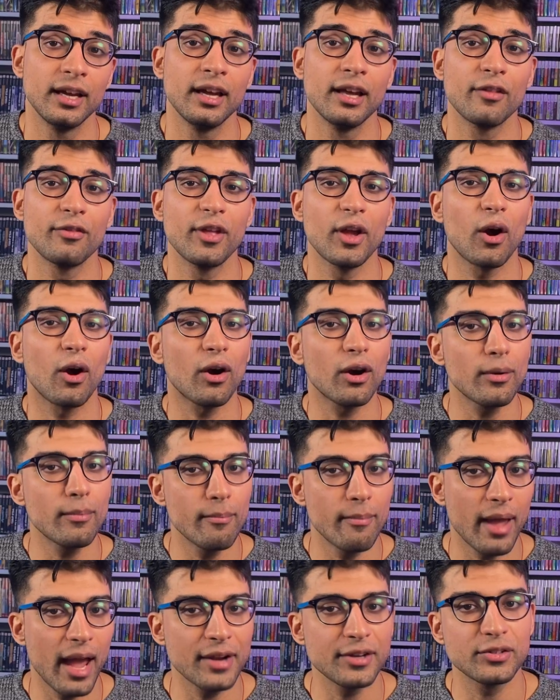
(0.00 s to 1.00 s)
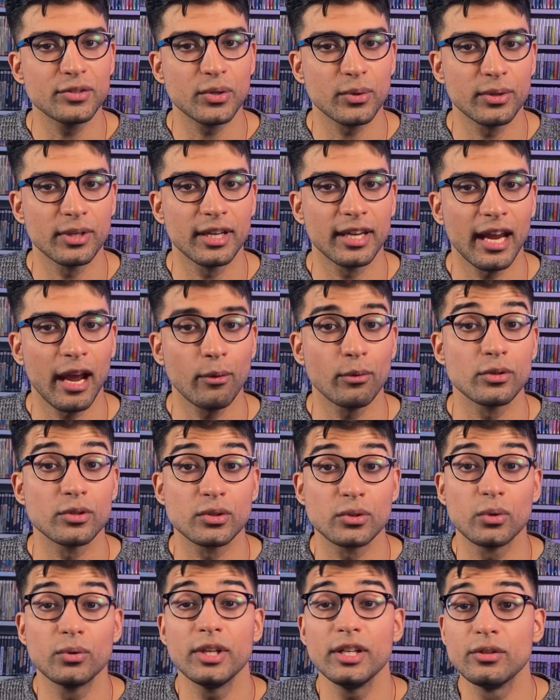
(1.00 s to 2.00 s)
They are mandatory encounters,
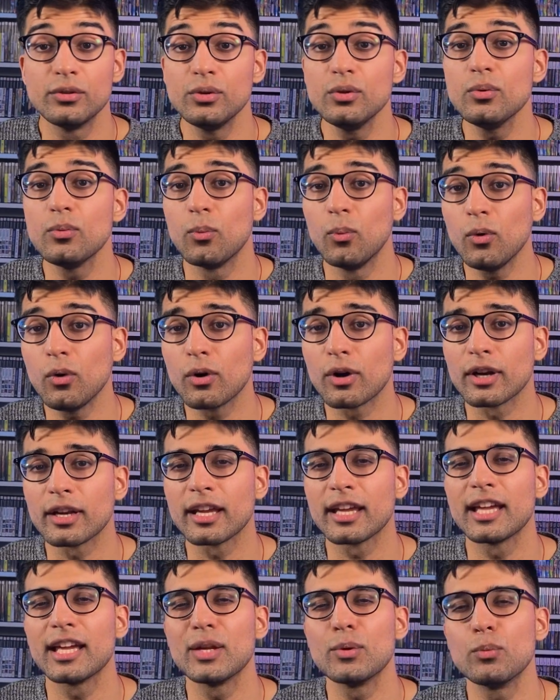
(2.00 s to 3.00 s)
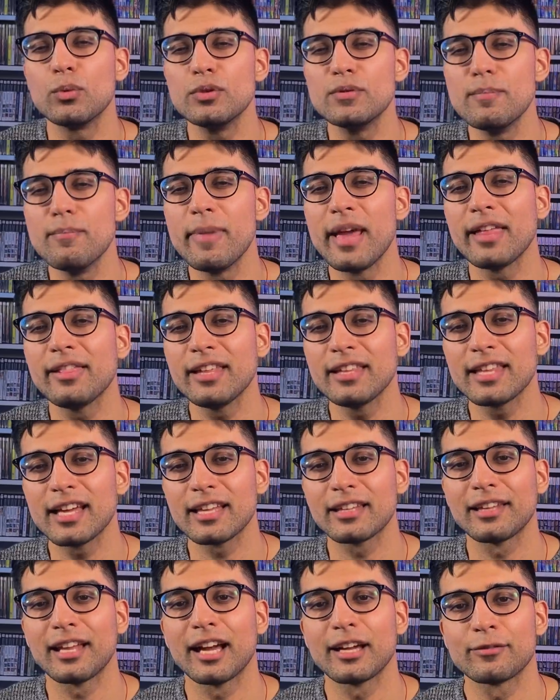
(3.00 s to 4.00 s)
so they do work. It was mainly
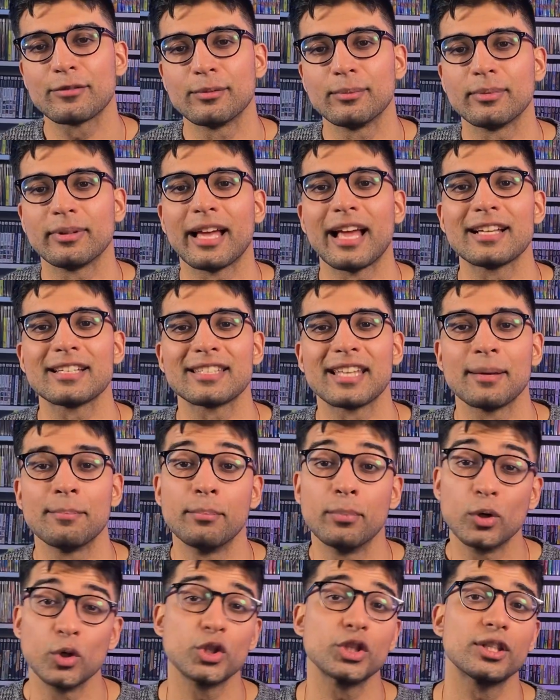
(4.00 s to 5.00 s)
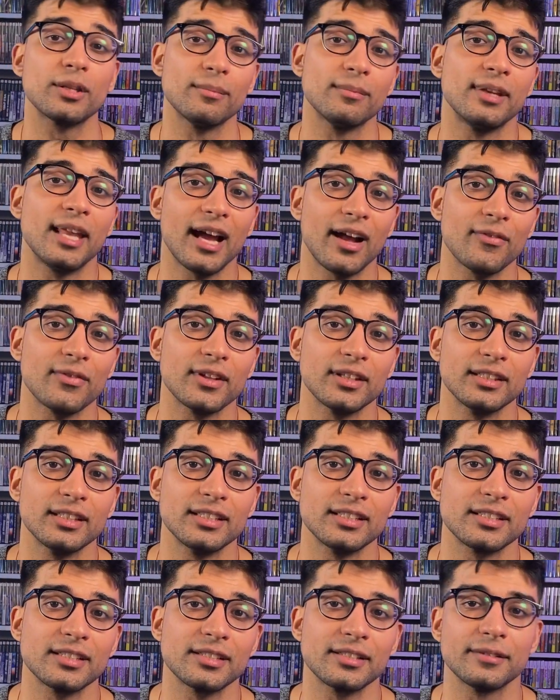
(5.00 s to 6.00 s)
that line from Lance that pushed them down the
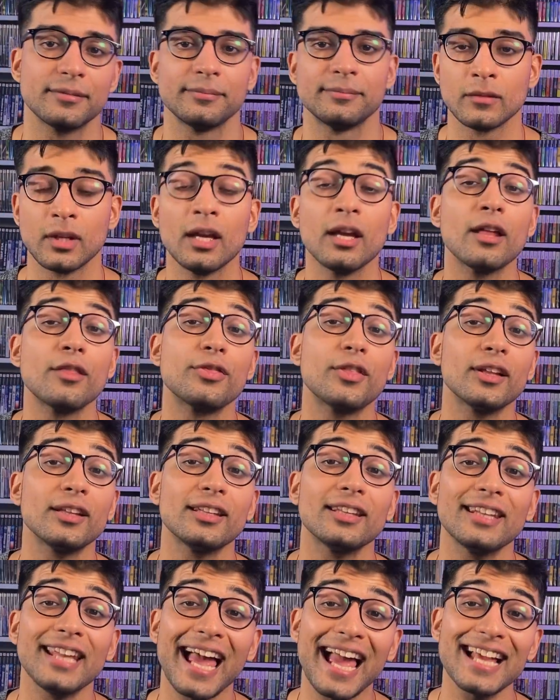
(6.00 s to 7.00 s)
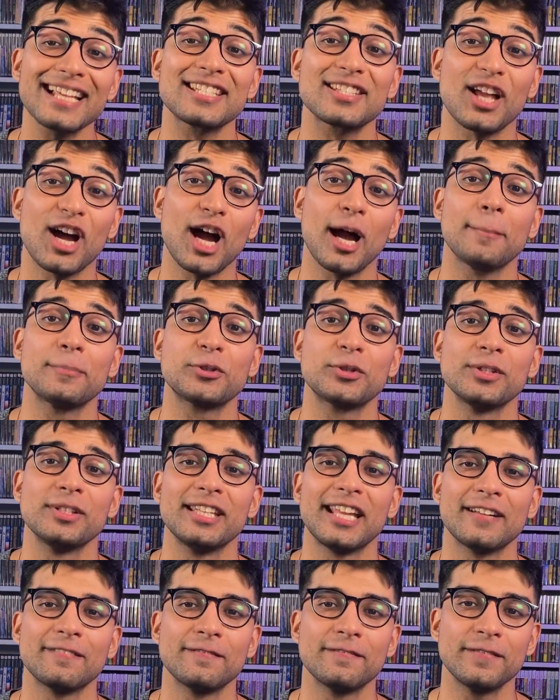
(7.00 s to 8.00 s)
list. The last option
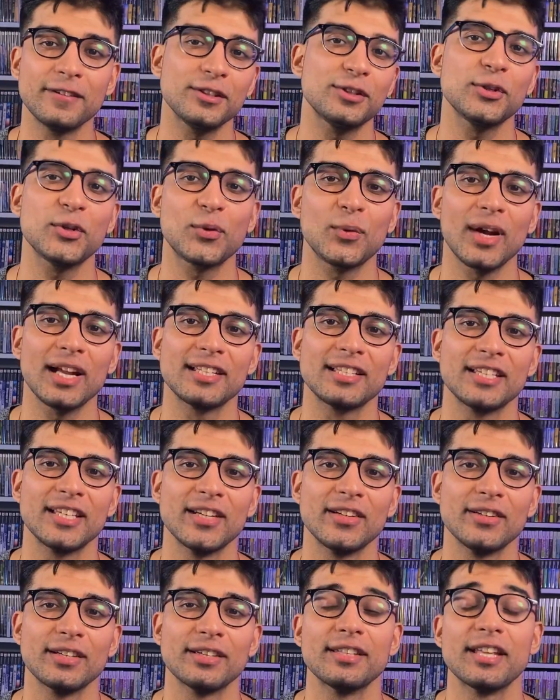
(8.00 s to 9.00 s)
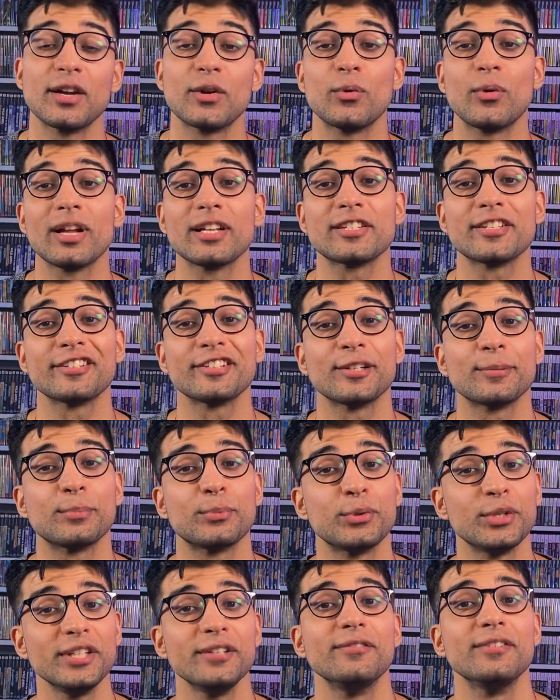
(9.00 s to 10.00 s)
that fit the criteria that Red set up
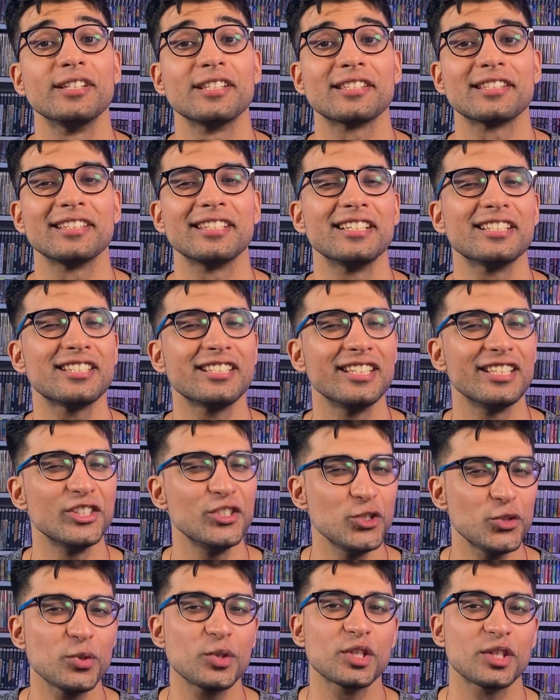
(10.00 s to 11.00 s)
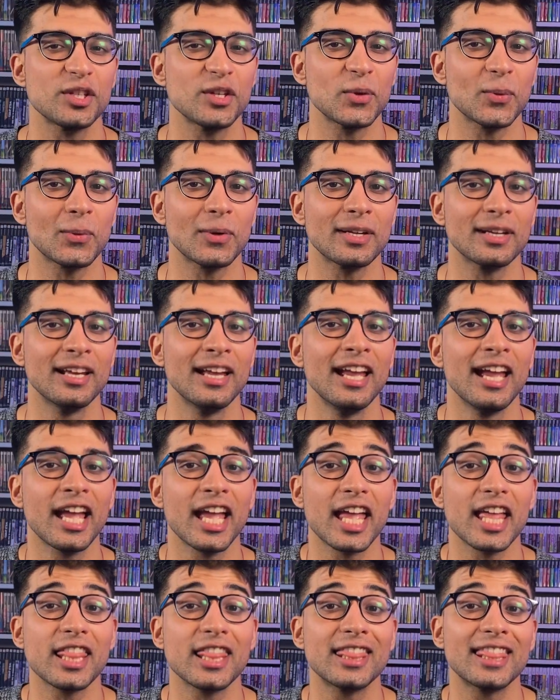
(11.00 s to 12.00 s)
previously is an interesting one,
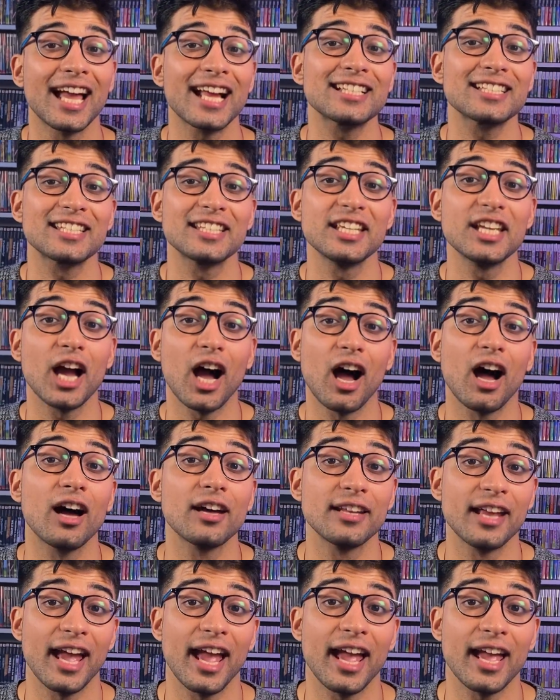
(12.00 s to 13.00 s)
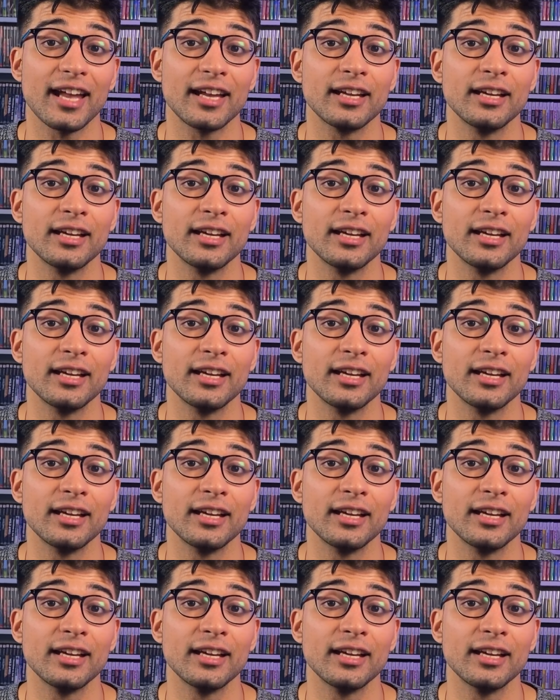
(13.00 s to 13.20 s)
and that's the Odd Egg.